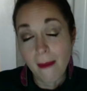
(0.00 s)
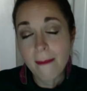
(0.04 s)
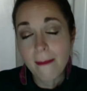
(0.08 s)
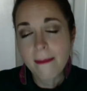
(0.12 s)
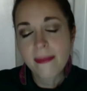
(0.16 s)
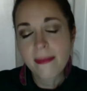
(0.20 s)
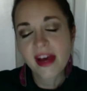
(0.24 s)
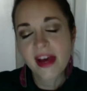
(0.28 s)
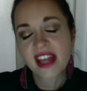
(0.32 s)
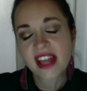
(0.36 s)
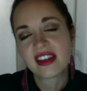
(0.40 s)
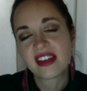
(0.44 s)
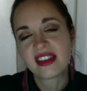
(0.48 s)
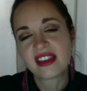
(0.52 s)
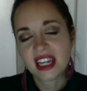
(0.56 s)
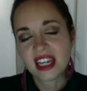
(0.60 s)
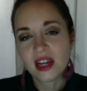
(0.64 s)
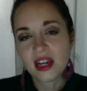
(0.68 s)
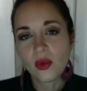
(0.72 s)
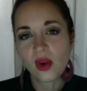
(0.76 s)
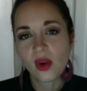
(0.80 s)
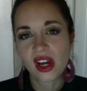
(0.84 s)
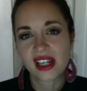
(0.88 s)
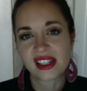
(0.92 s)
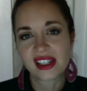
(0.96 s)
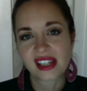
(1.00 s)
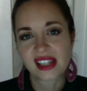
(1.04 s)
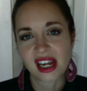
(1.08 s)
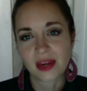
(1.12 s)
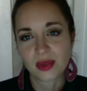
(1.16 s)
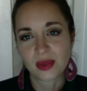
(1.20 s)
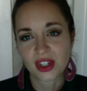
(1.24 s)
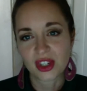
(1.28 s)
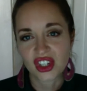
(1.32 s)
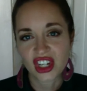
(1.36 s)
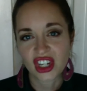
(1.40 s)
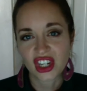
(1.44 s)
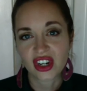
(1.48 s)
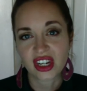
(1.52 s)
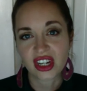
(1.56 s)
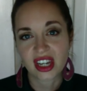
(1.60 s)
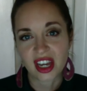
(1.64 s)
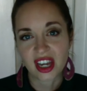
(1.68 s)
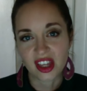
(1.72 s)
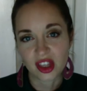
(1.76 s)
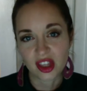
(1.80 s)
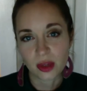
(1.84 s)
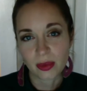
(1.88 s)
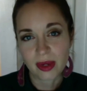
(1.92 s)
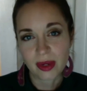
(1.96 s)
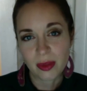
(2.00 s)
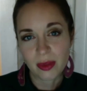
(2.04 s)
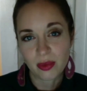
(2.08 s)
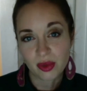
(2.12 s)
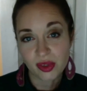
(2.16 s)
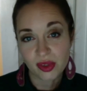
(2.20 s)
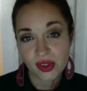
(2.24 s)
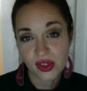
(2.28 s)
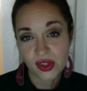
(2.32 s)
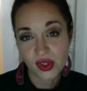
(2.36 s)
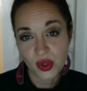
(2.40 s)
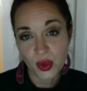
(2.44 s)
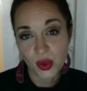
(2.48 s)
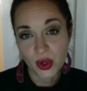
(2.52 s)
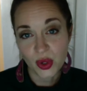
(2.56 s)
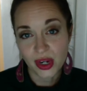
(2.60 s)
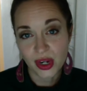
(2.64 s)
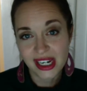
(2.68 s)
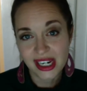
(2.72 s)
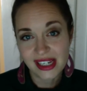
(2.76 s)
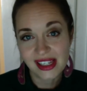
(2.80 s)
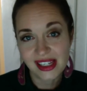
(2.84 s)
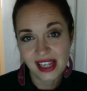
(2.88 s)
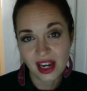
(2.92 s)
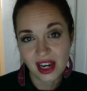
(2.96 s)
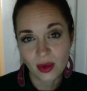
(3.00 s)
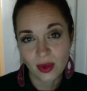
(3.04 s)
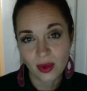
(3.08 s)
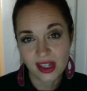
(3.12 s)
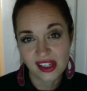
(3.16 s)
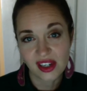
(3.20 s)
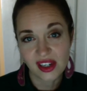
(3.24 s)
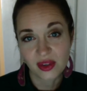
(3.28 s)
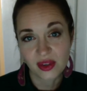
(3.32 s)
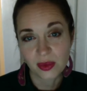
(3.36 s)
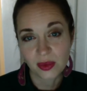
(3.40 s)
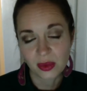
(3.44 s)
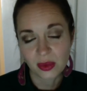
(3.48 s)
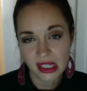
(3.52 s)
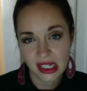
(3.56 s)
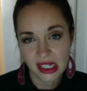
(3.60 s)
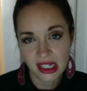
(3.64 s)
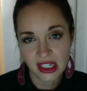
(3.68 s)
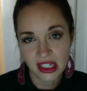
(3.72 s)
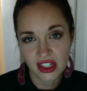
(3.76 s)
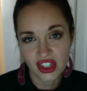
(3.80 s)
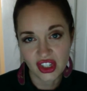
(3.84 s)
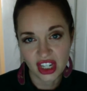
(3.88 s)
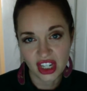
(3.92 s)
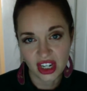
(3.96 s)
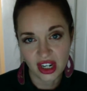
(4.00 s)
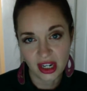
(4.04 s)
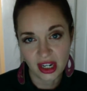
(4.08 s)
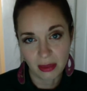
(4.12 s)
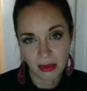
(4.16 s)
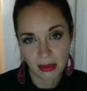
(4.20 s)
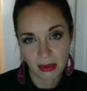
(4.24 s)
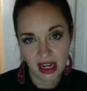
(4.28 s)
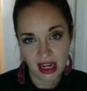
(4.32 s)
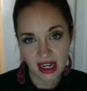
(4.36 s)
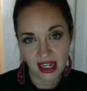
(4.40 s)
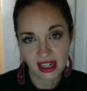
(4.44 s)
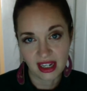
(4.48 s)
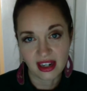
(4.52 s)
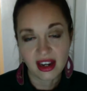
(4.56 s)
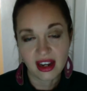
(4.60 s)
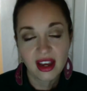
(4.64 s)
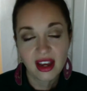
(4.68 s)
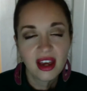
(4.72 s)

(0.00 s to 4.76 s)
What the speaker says: But the thing was, I was sharing other people's stories. I wasn't really sharing mine.